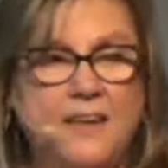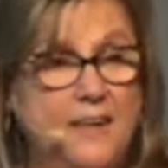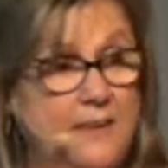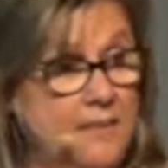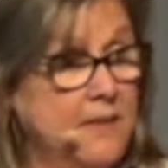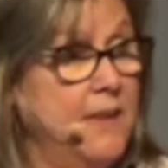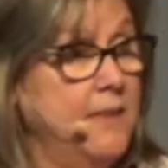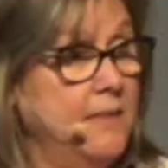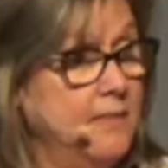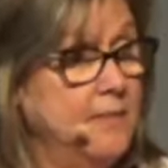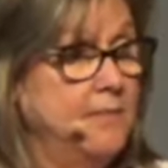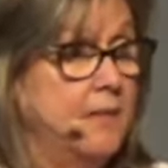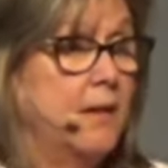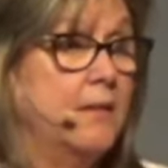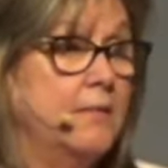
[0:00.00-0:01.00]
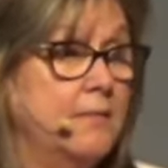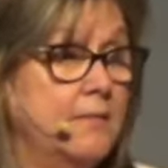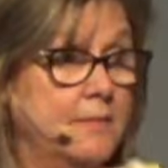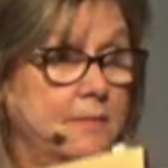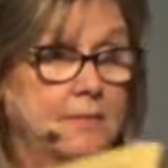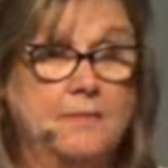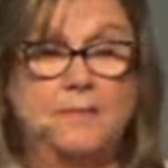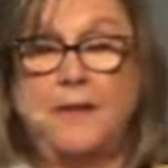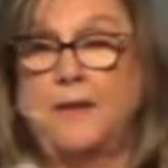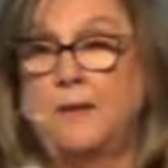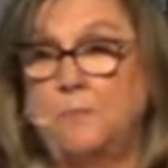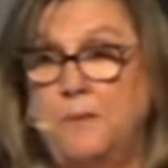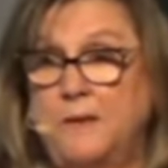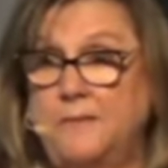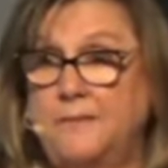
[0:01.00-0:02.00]
It does take
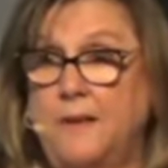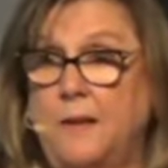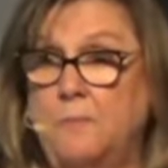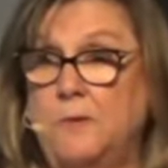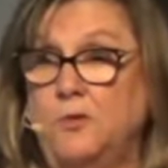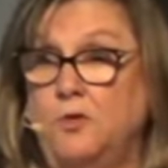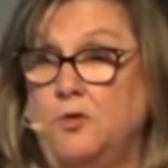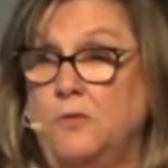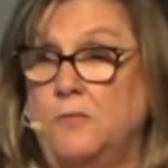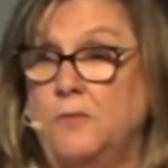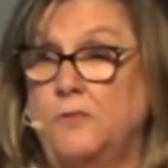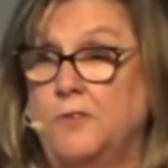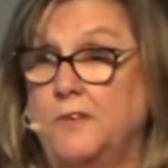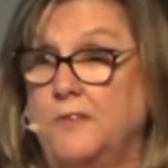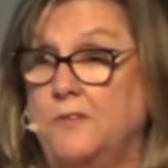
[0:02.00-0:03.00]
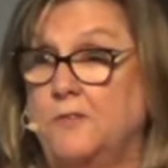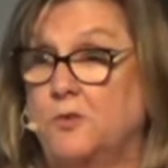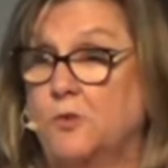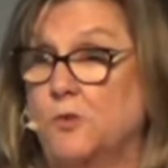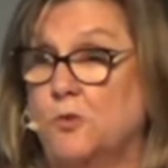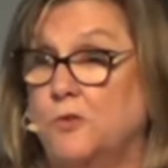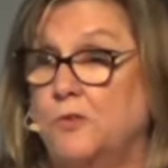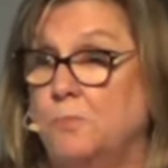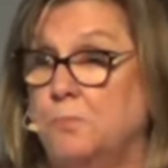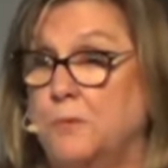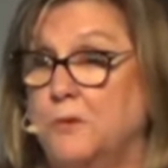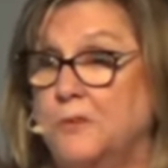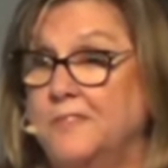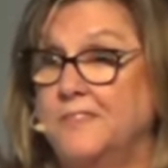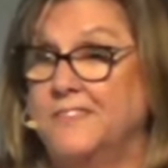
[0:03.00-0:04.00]
a pit stop in universities and schools and
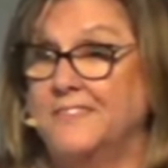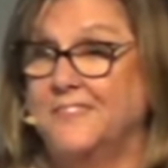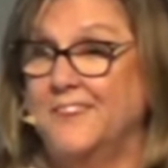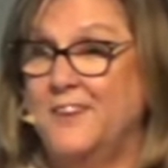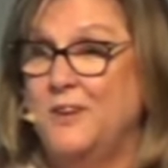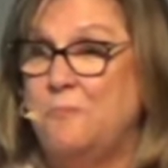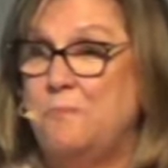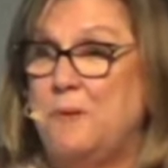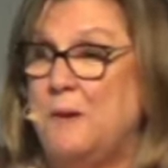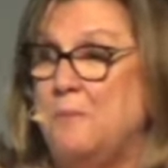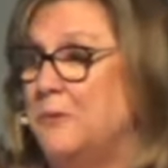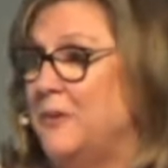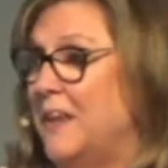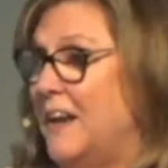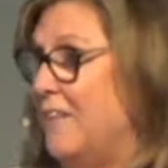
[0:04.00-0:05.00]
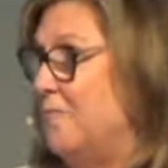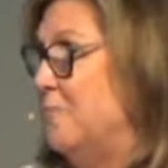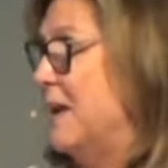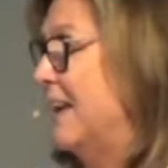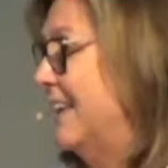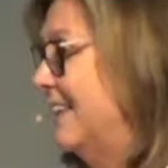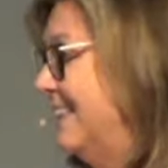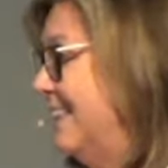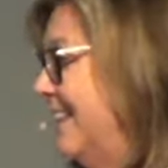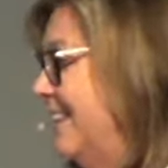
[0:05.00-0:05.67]
books and people that I've met.